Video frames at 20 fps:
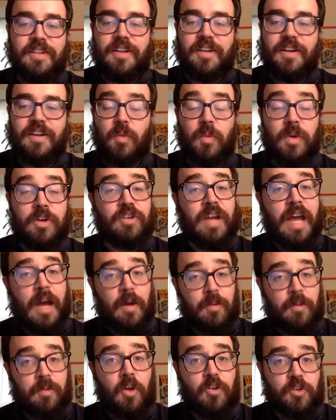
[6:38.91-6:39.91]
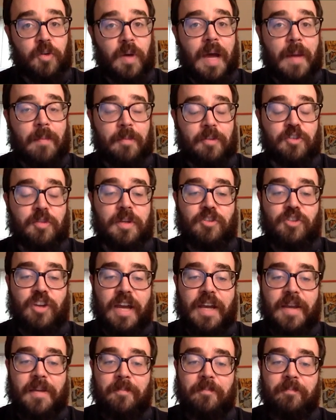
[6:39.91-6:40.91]
uh, which ha- also happens to be
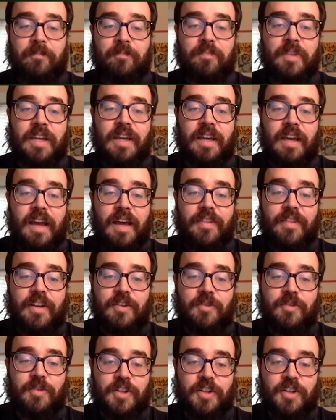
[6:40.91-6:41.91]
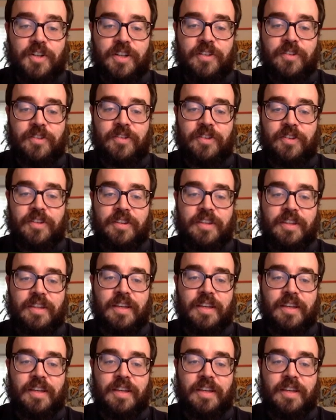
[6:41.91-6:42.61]
j, and then it returns,